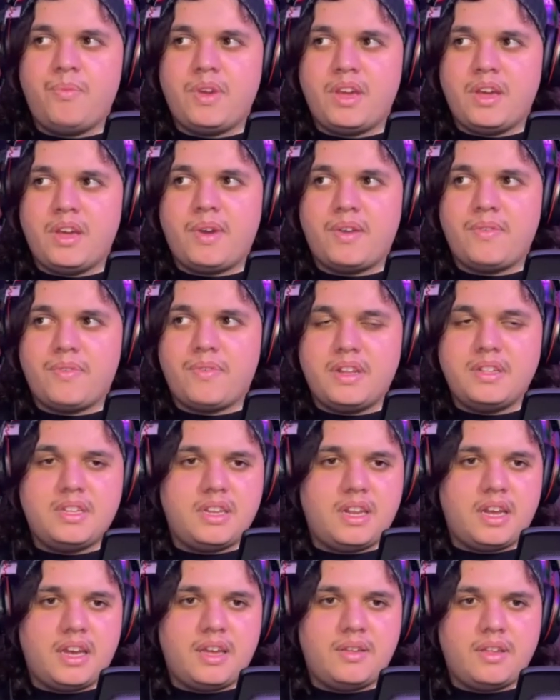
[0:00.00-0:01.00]
me and my friend
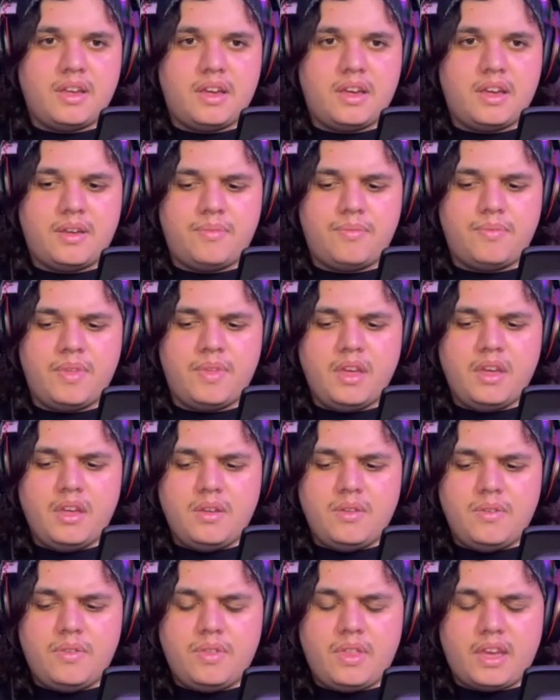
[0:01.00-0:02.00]
and i uh,
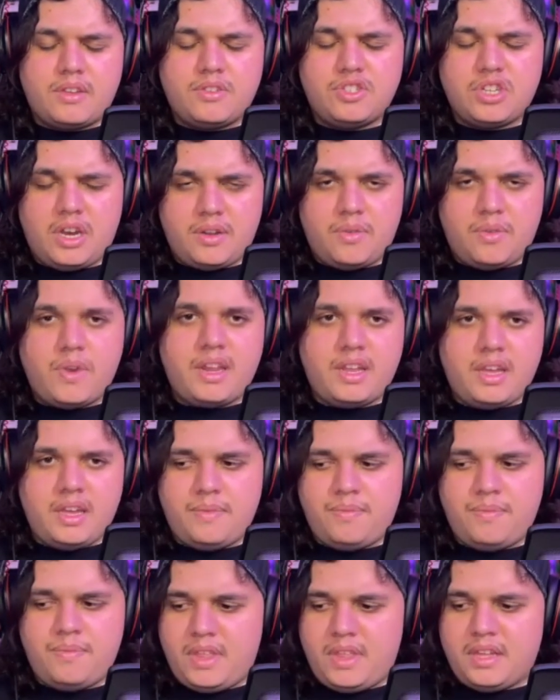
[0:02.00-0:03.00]
like john
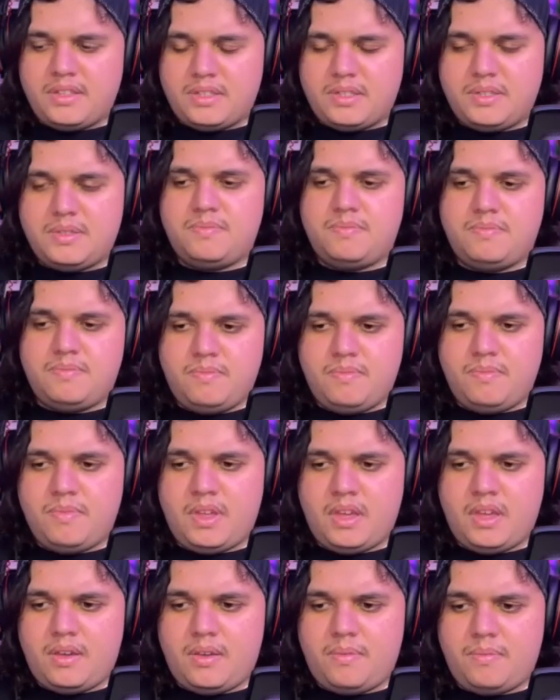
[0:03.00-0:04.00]
reddy that's
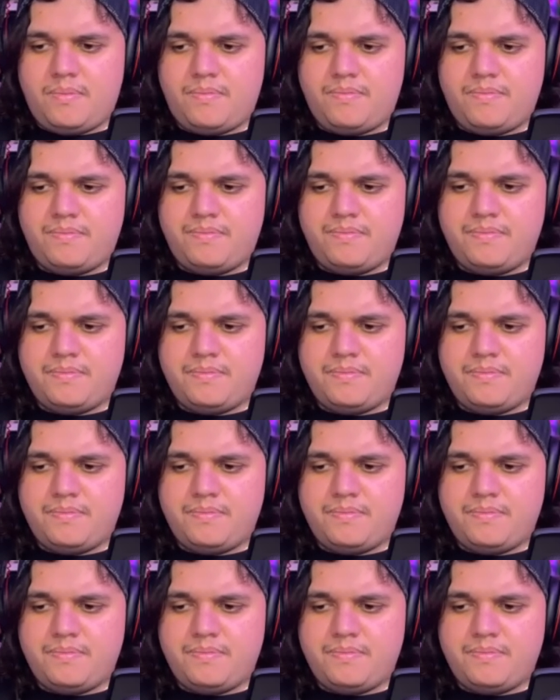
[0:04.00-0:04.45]
um